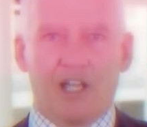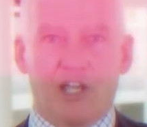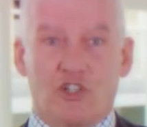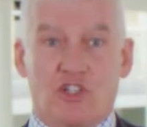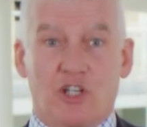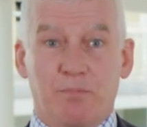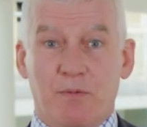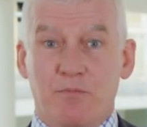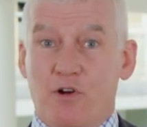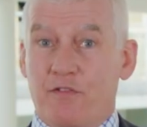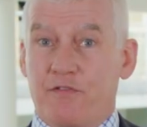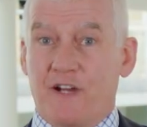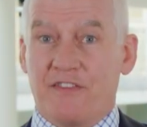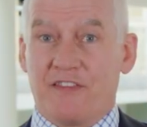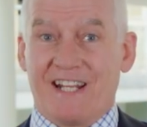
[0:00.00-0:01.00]
It should be more
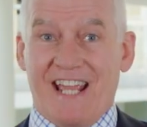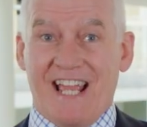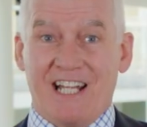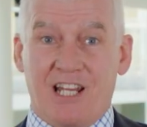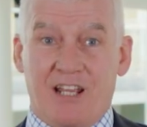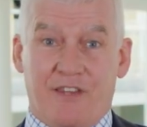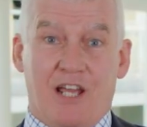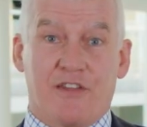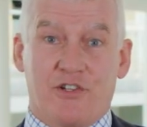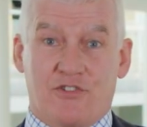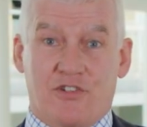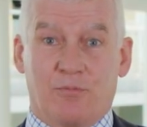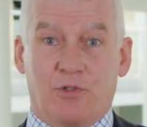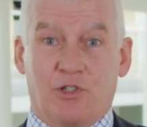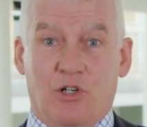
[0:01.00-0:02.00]
fun than any of the other
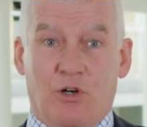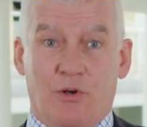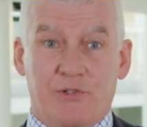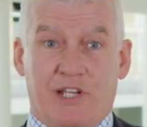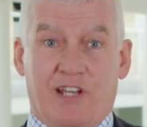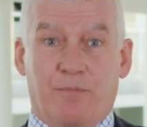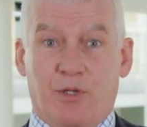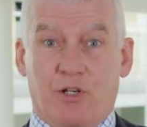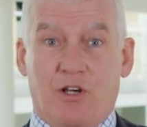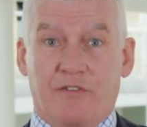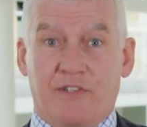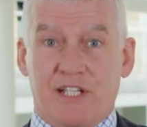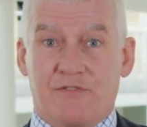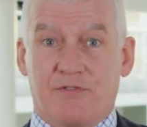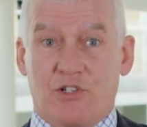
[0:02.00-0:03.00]
Zoom calls I've been on,
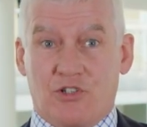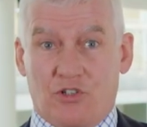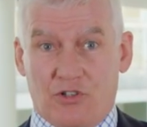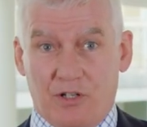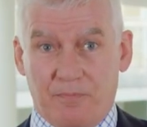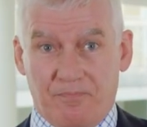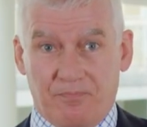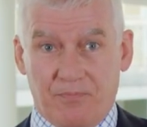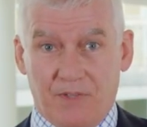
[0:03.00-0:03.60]
that's for sure.